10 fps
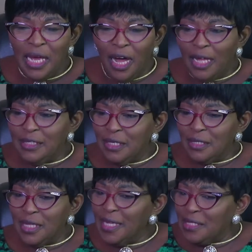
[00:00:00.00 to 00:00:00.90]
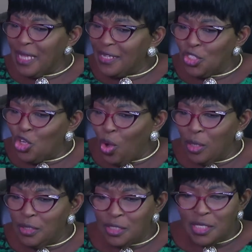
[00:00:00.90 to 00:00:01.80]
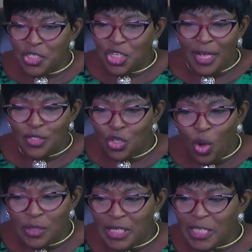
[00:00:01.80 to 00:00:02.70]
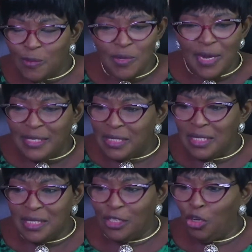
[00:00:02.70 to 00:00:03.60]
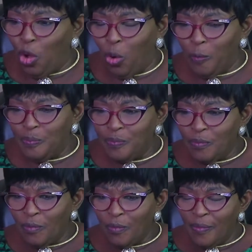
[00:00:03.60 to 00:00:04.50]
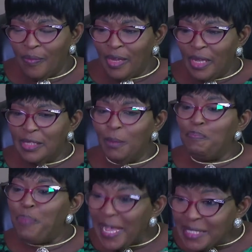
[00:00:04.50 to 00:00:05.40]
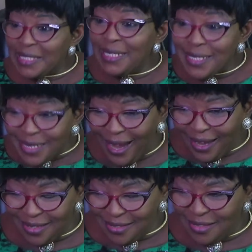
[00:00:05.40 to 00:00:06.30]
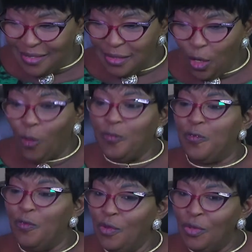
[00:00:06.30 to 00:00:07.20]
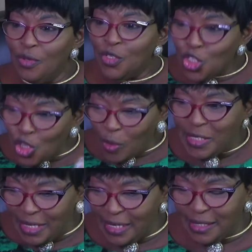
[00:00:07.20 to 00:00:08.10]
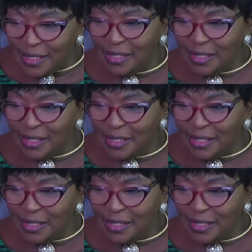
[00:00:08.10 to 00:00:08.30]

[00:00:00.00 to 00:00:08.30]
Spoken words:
the things he has done, the things she has done, the experiences and all. The best teacher of success,